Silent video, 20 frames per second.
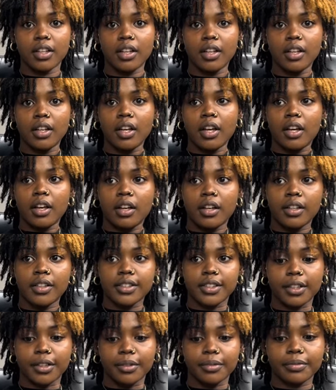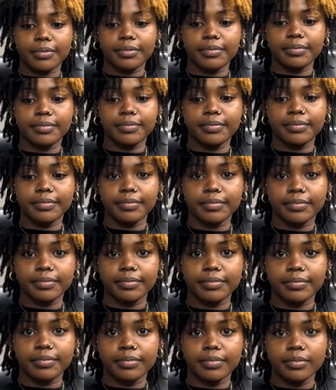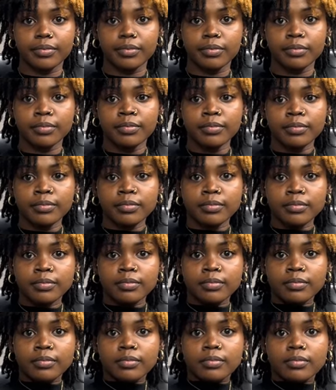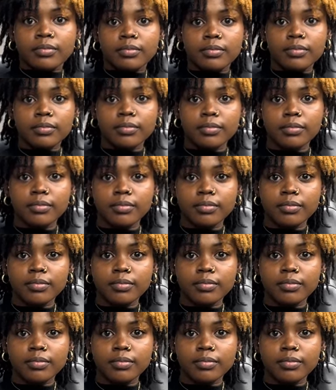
Mm -hmm. So, baby breath. Blow.